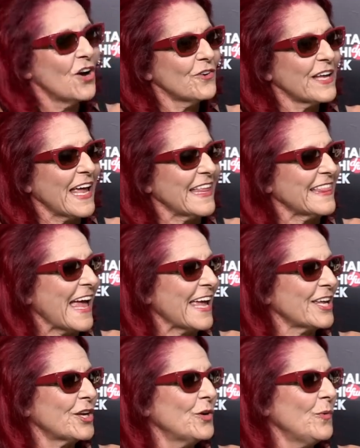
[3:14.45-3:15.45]
Okay,
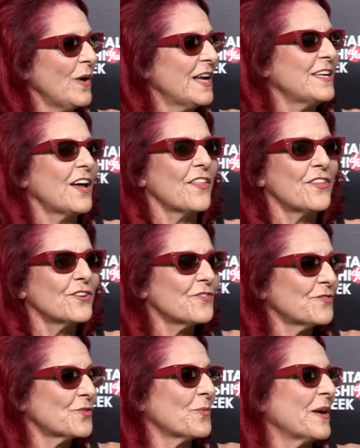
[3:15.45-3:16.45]
thank you. Another
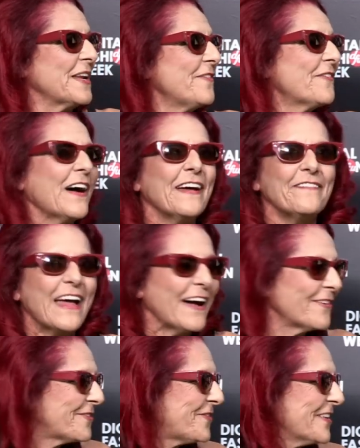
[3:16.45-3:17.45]
25
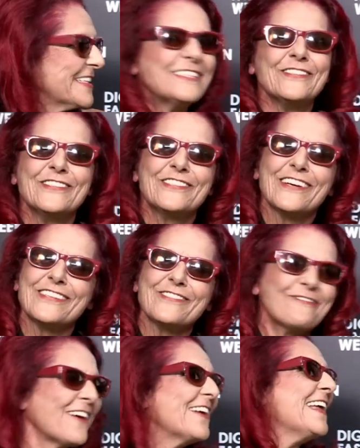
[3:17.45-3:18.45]
outfits you just wrote.